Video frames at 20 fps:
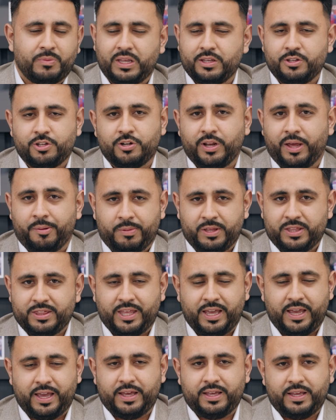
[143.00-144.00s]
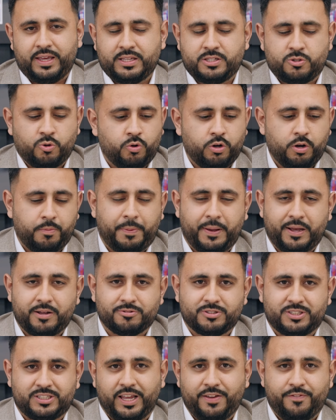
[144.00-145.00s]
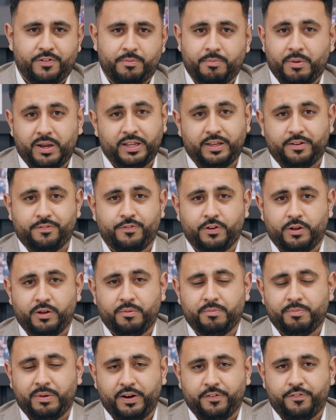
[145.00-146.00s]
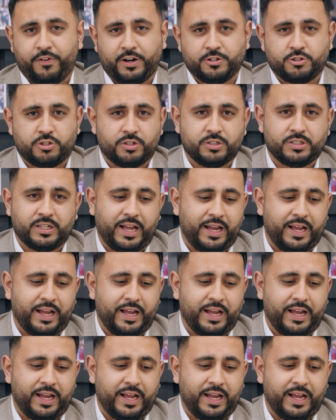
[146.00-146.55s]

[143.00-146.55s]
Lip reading: You name it, it's all about saving money for manufacturers,